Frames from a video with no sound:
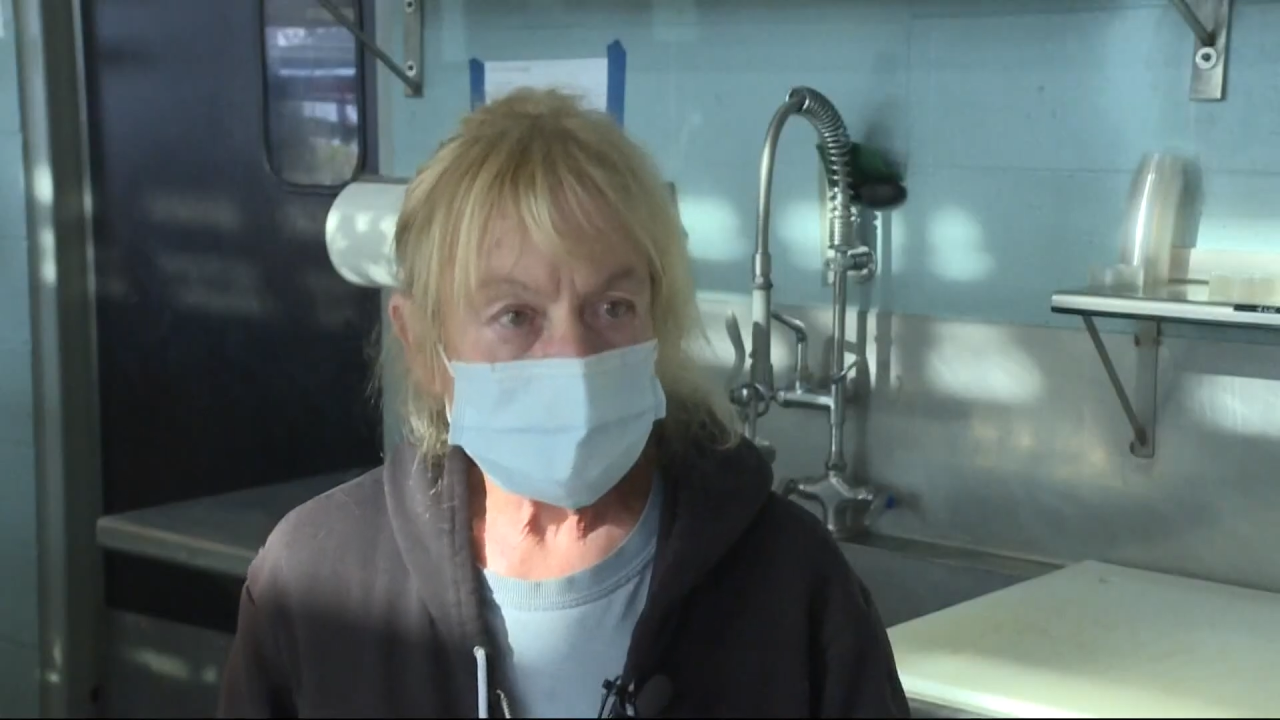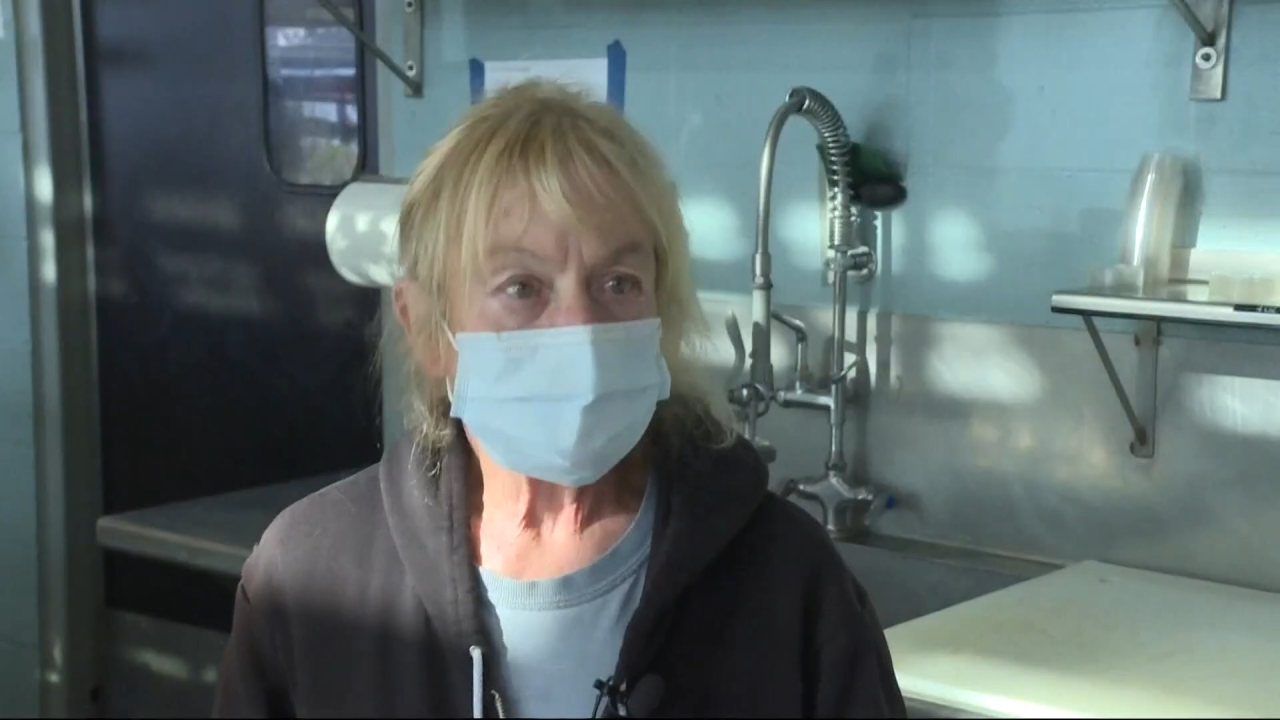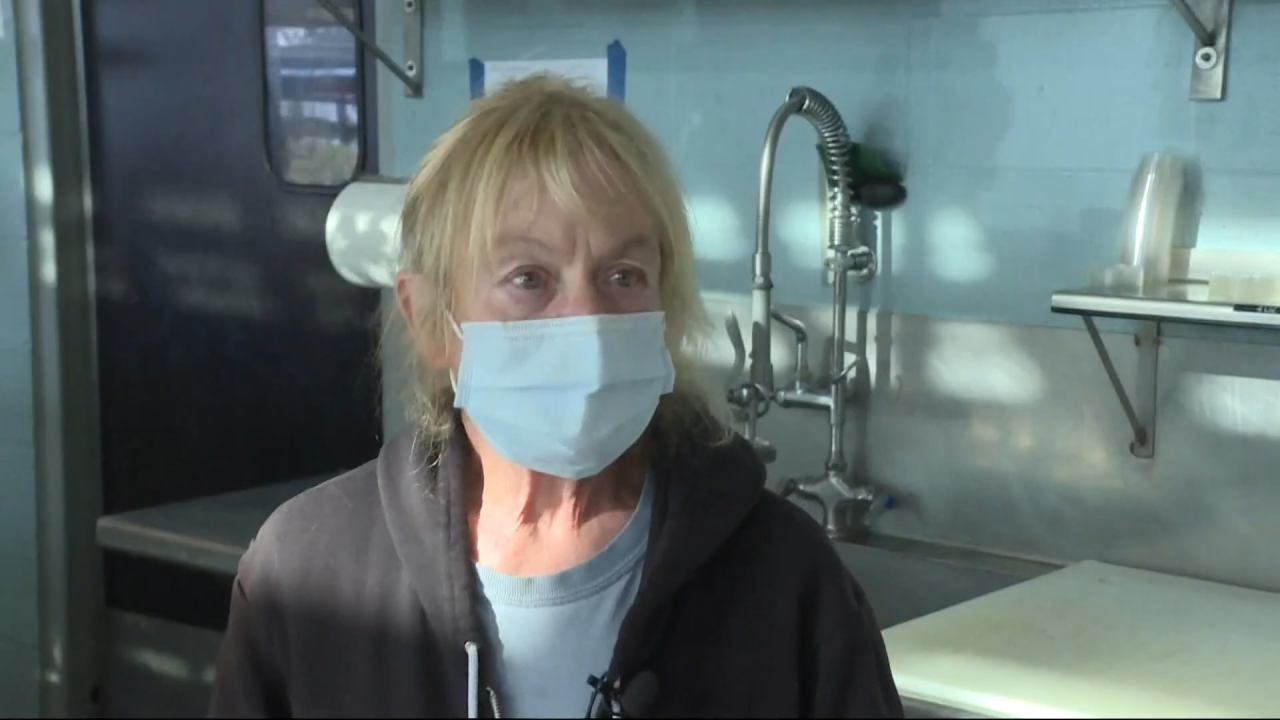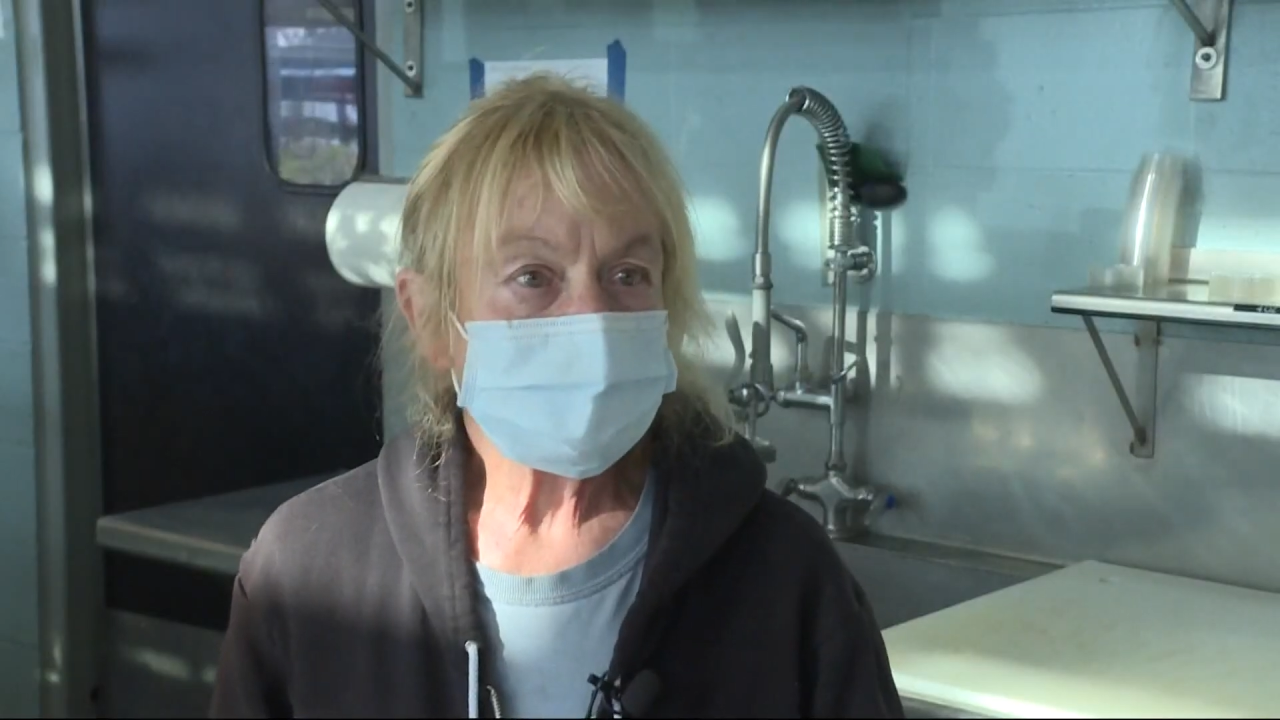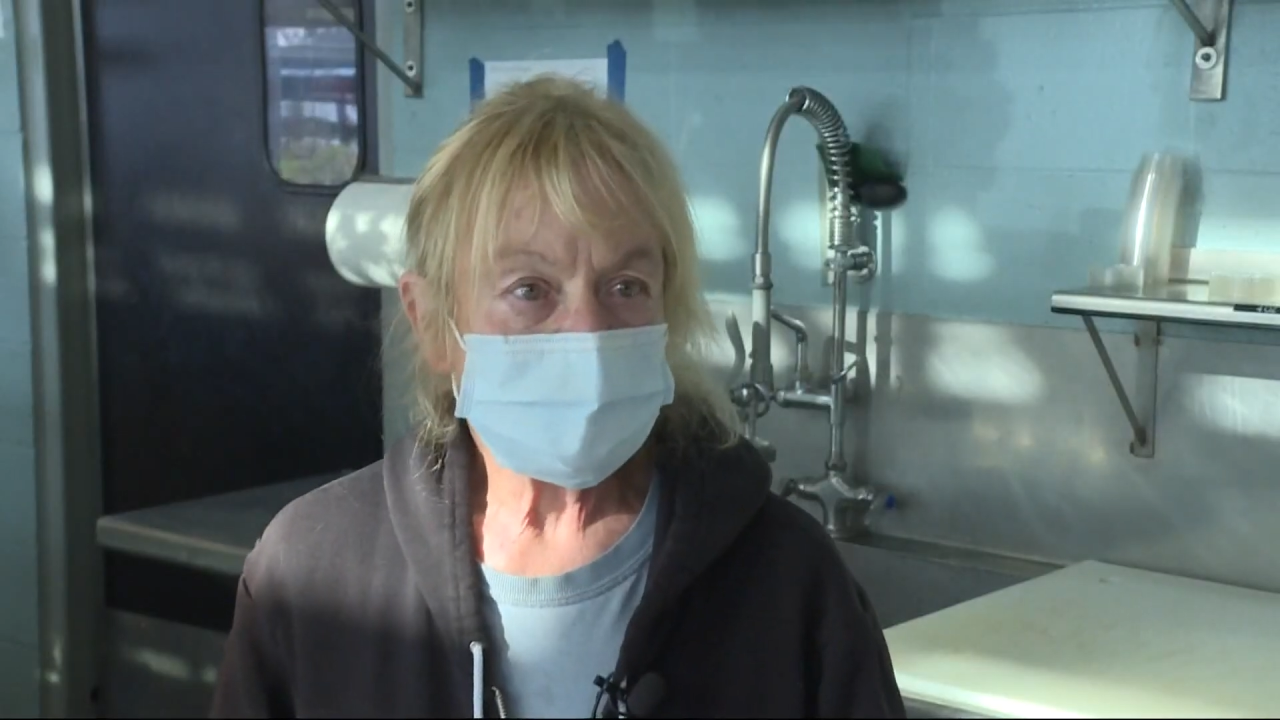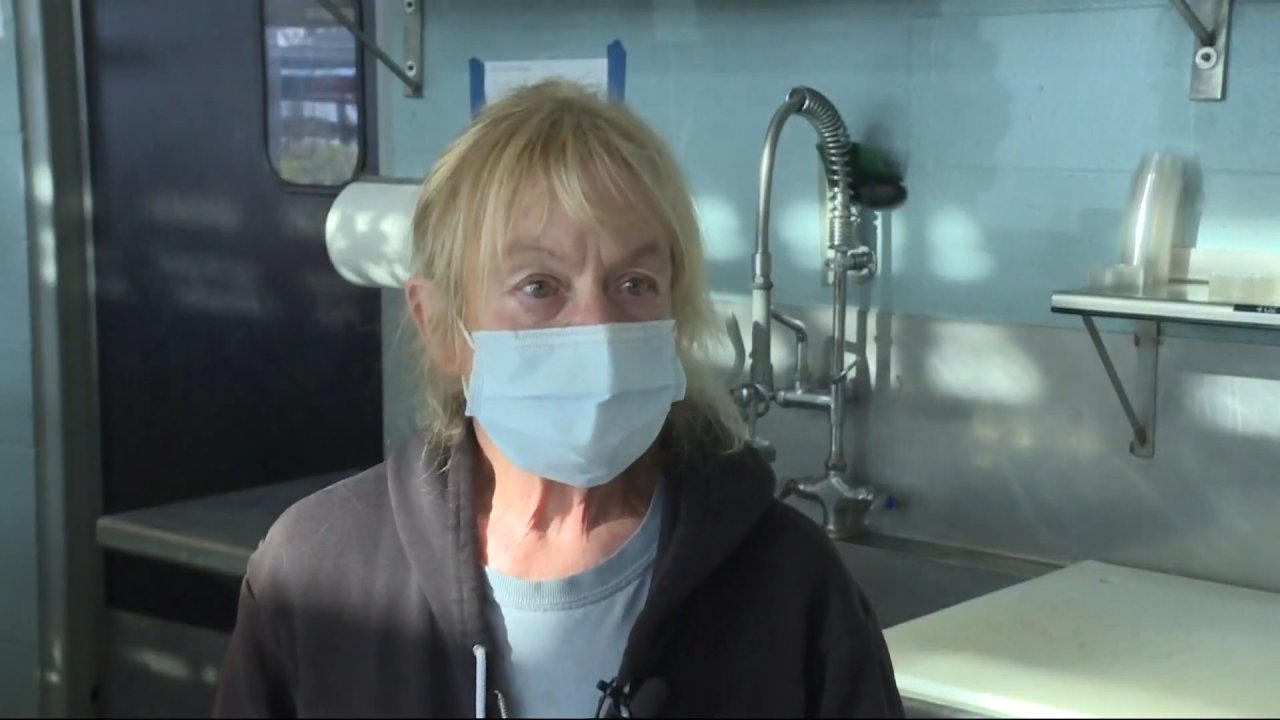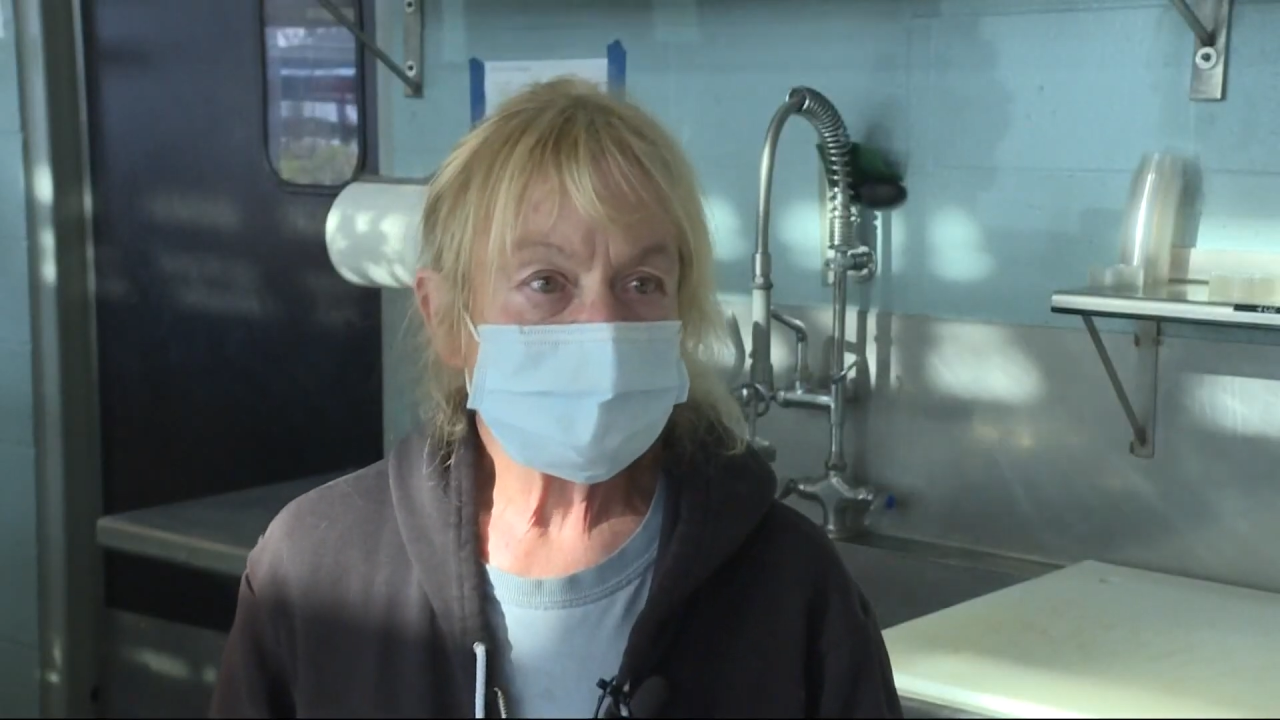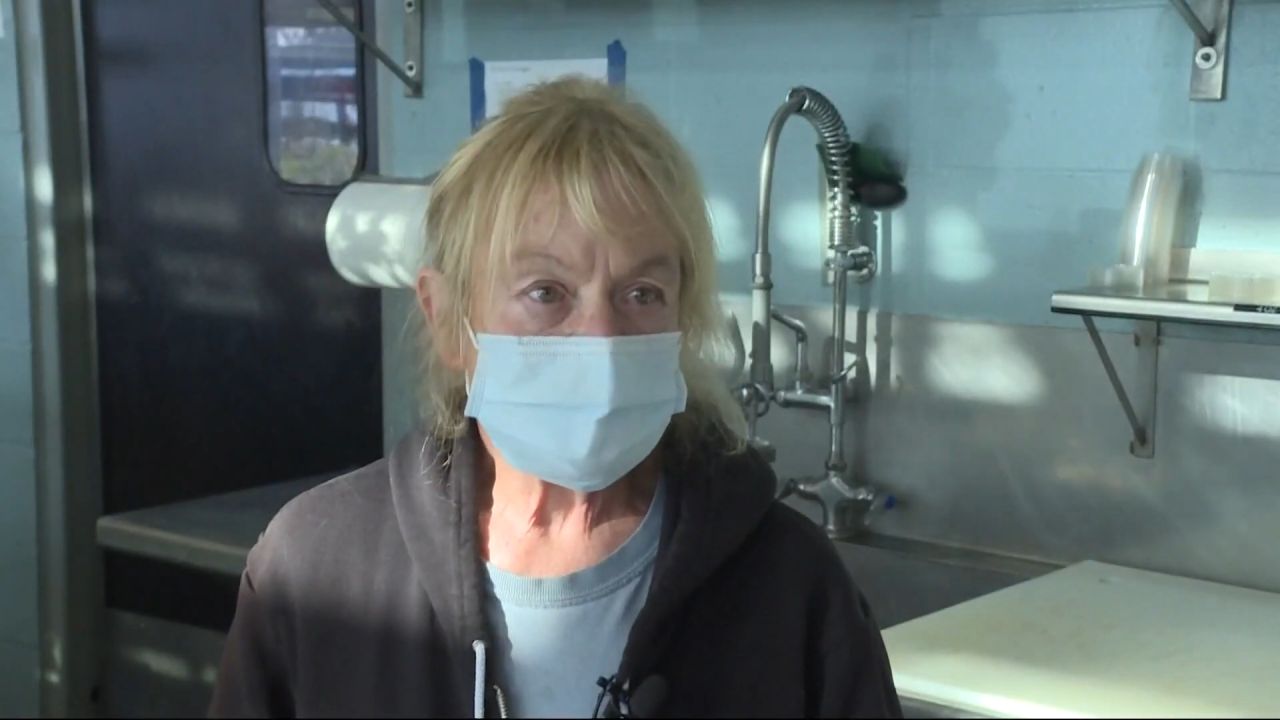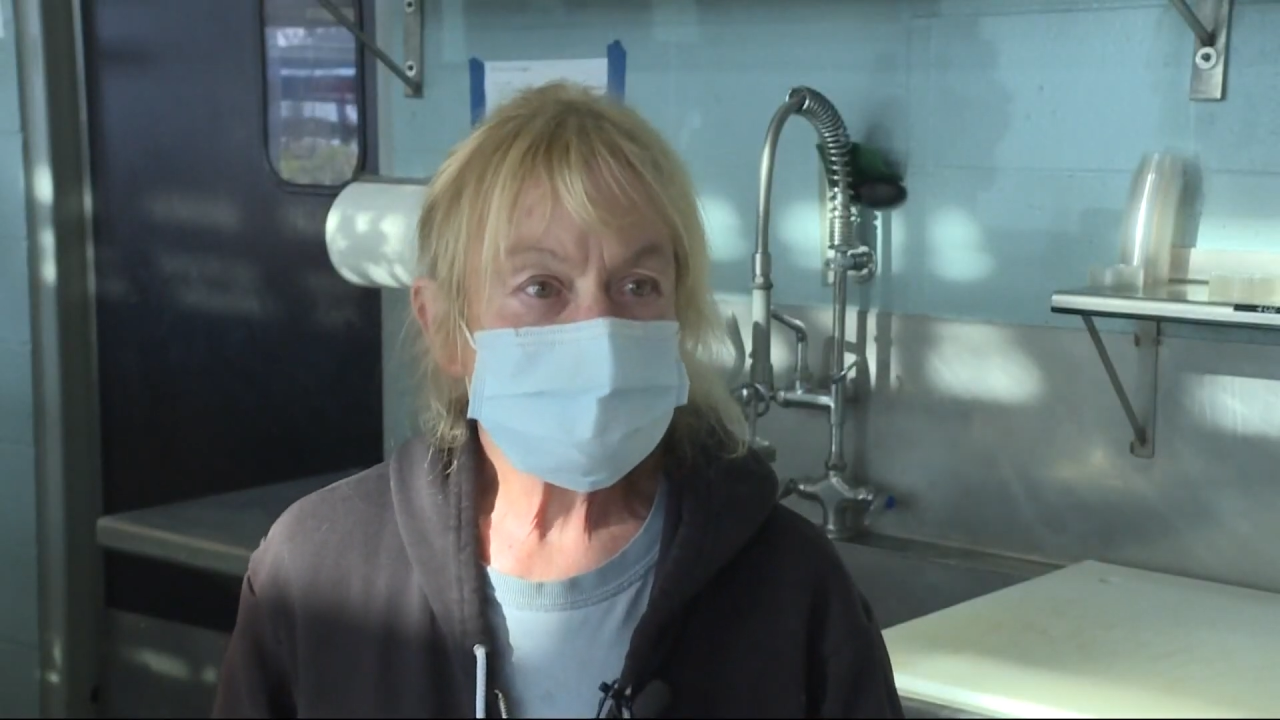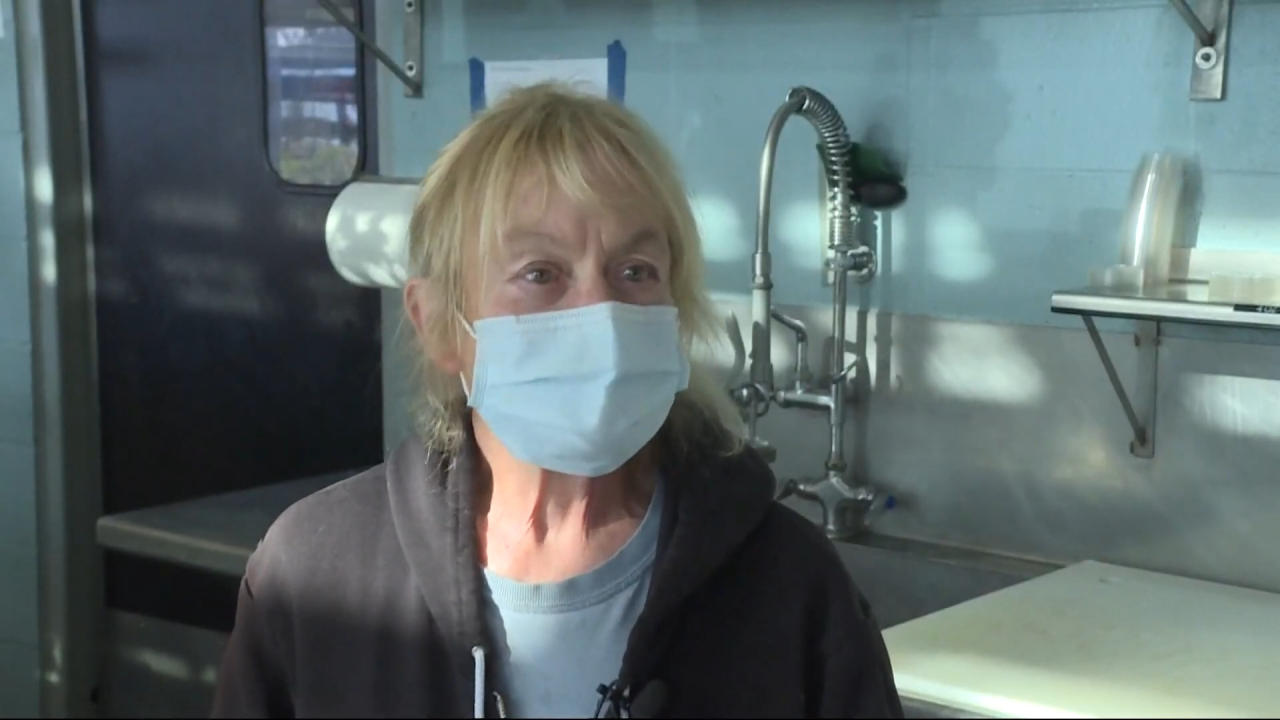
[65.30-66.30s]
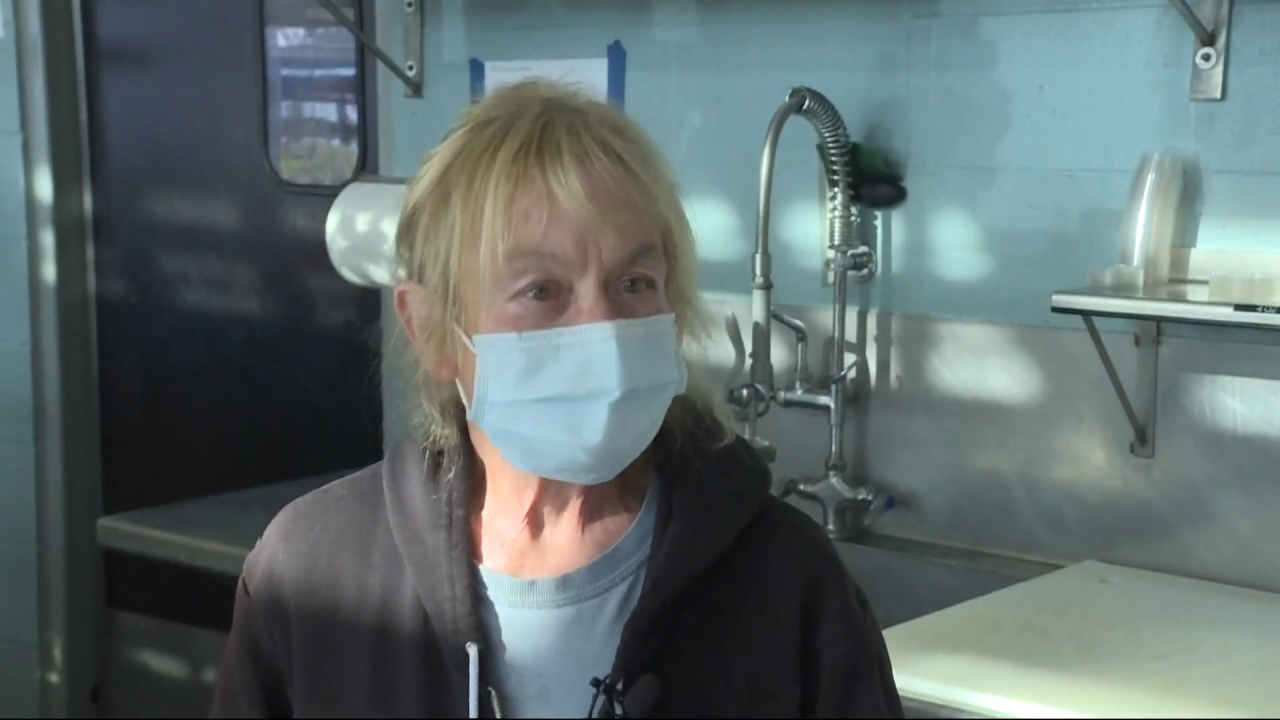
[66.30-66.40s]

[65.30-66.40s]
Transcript: goddess, actually.